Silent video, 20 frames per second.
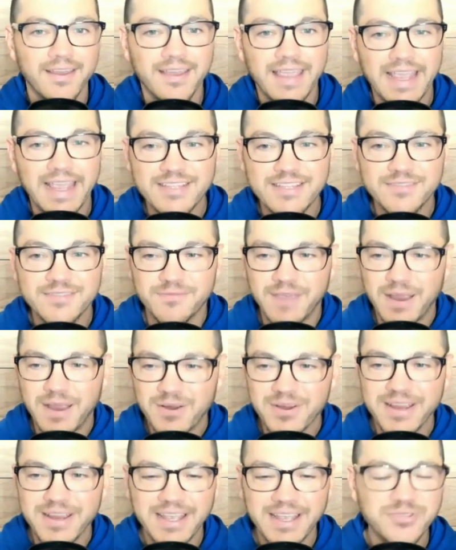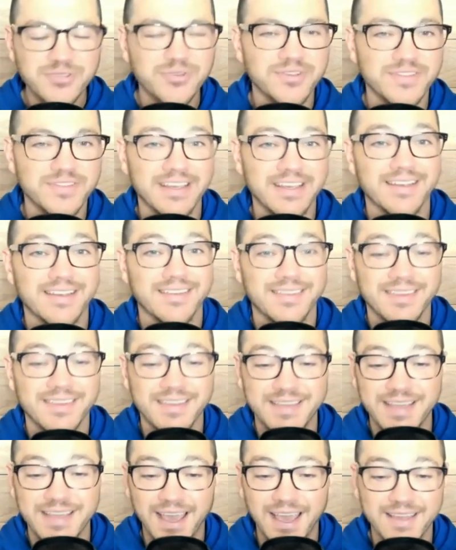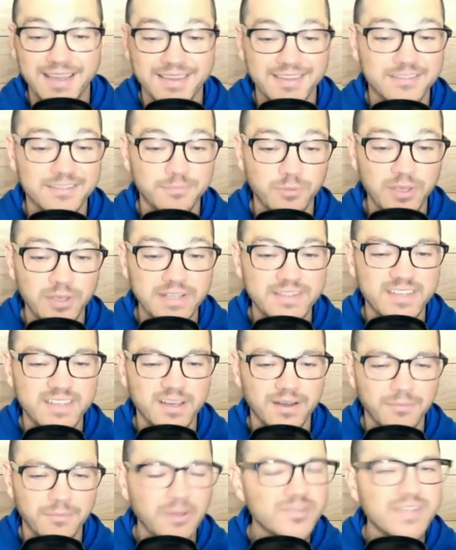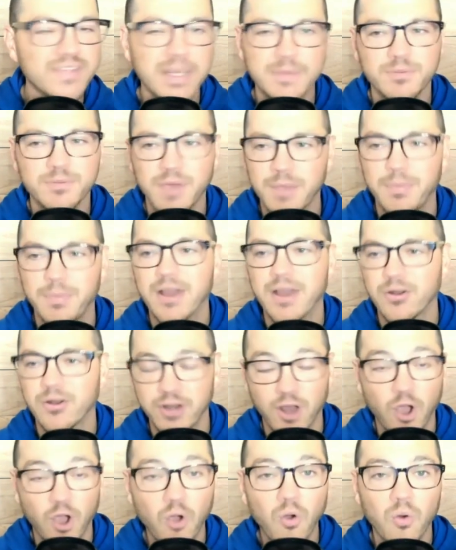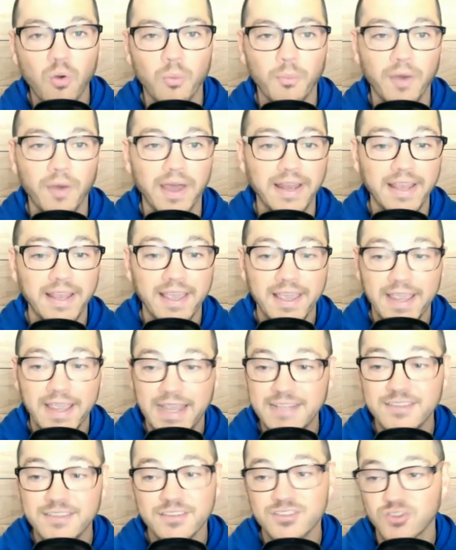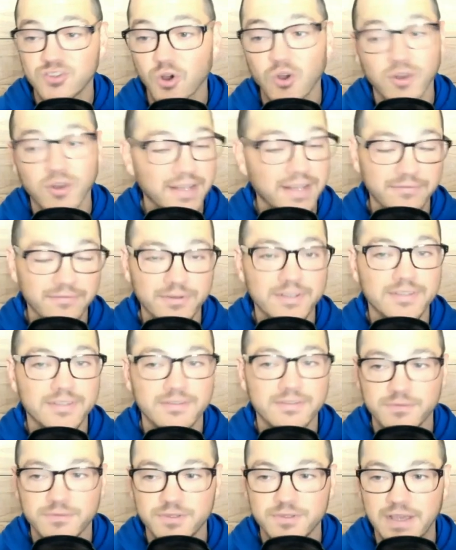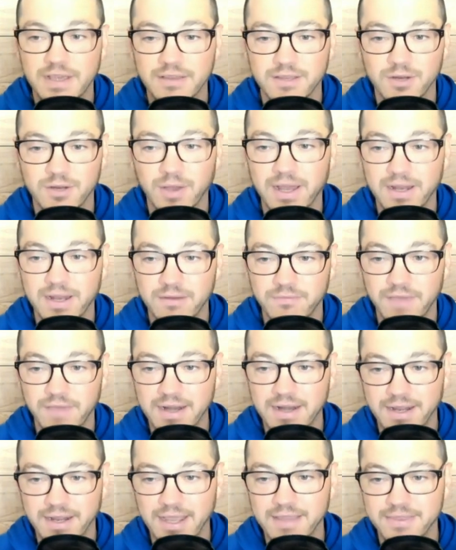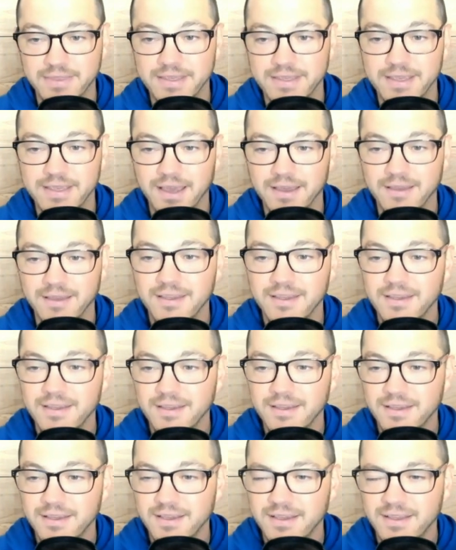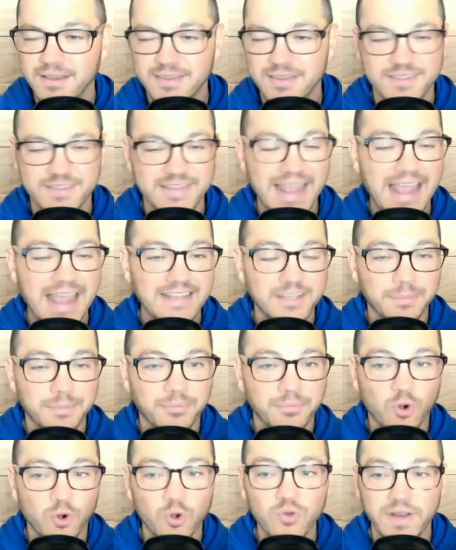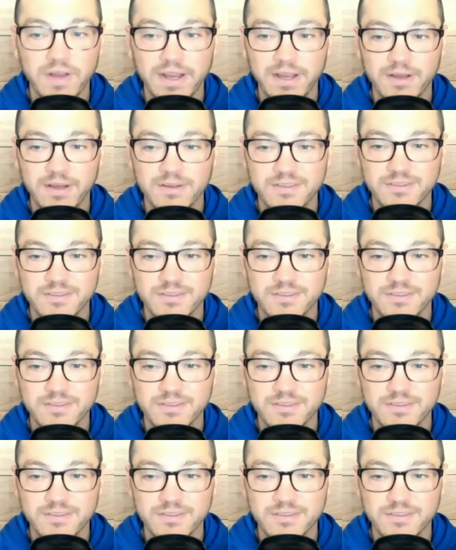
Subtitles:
It's very interesting, the splits here. And most teams play better at home, but it's a stark difference for South Carolina. In fact, I got the stats to prove it here.